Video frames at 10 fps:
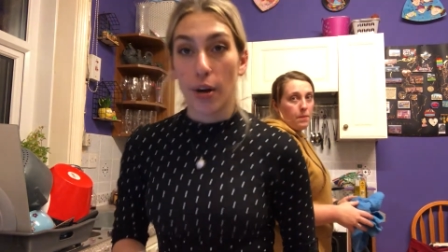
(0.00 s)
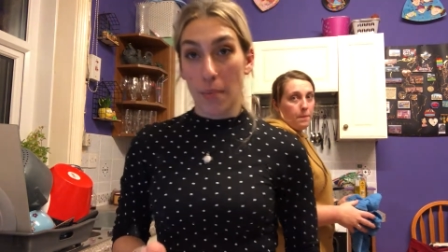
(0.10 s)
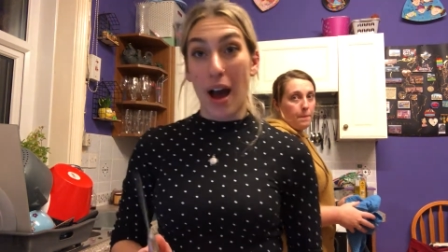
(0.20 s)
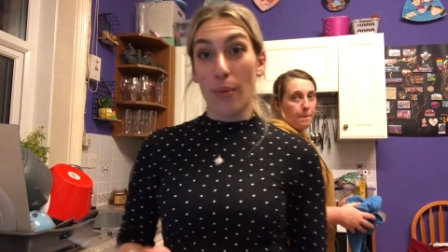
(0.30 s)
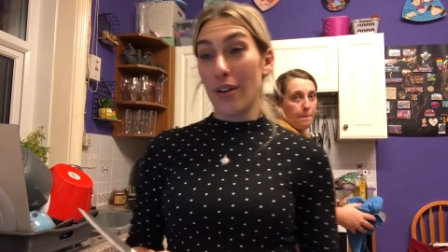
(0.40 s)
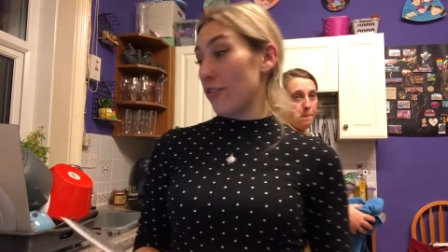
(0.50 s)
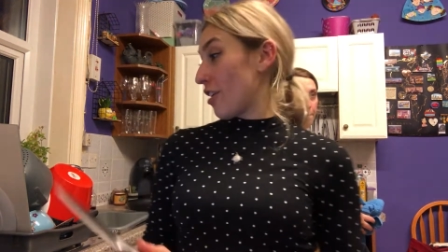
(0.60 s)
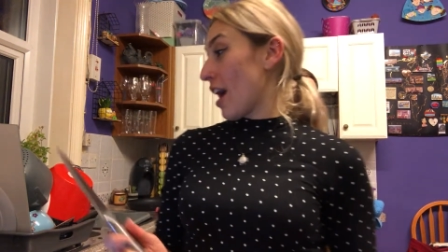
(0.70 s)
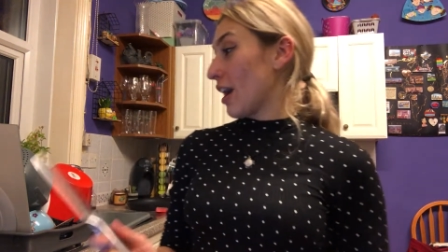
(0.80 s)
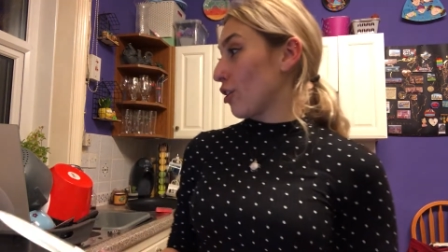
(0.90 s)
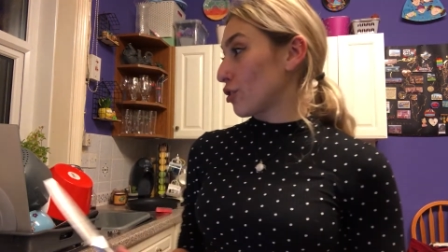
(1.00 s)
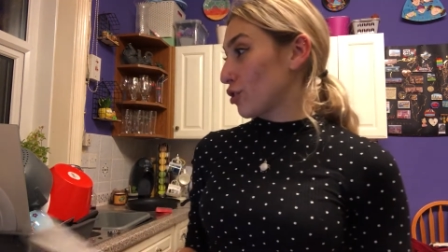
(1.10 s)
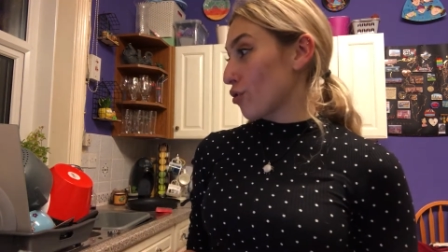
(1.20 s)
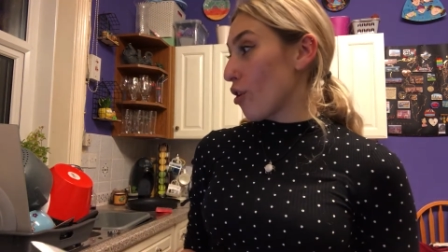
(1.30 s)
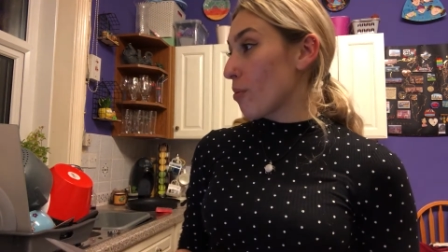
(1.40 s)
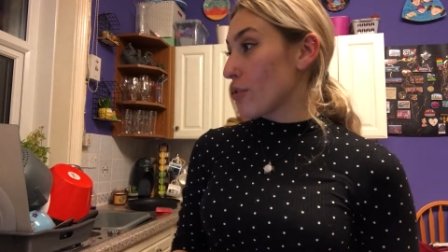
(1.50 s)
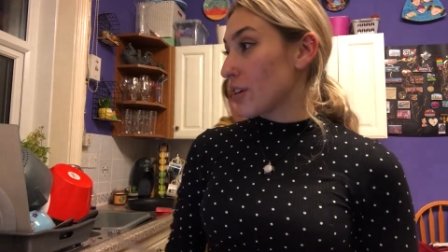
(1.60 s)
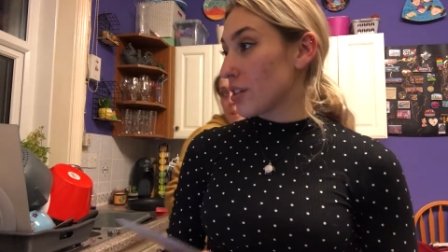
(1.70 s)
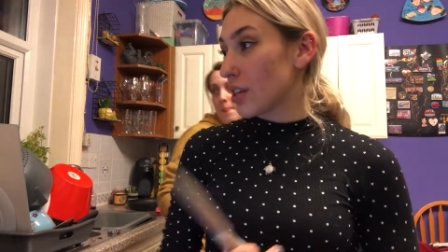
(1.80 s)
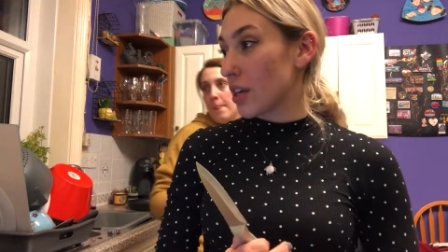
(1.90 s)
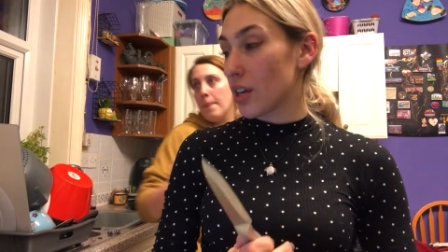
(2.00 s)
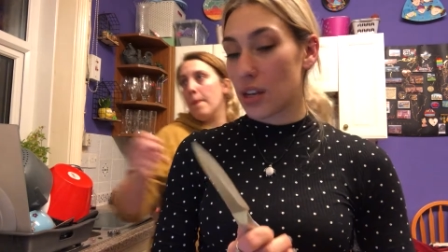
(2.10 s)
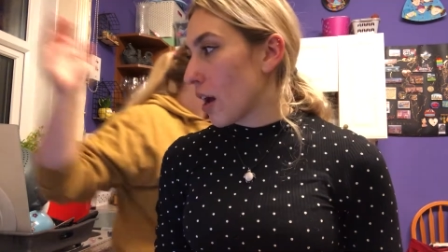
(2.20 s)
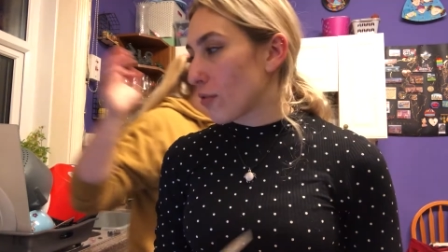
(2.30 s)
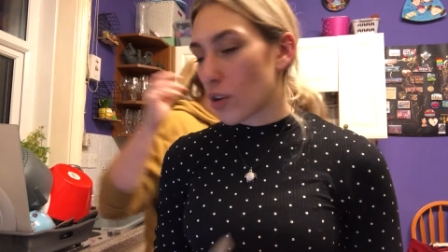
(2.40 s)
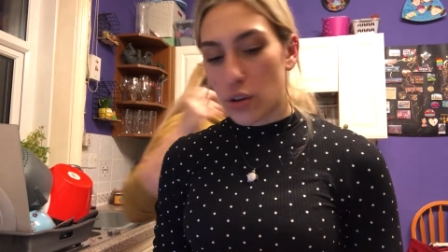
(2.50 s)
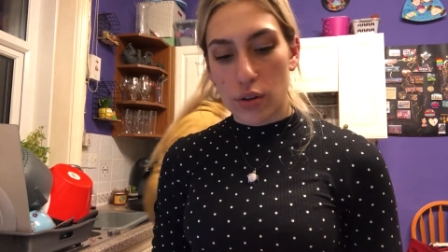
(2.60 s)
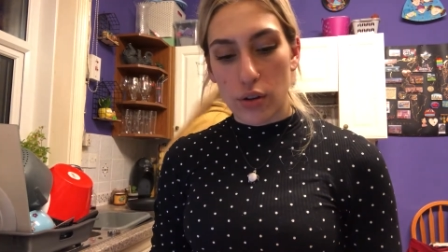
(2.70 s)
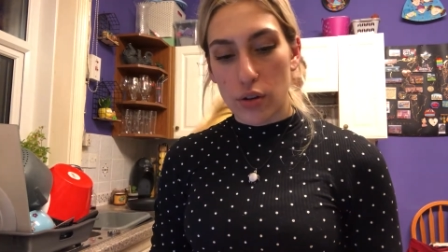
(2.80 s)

However, I got strawberries. I've got